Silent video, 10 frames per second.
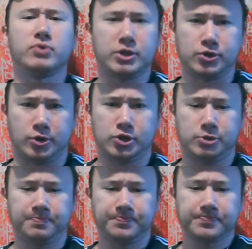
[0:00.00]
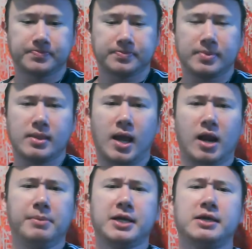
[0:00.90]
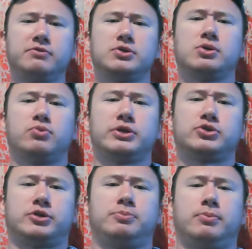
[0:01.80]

research. And I'm going to give you some research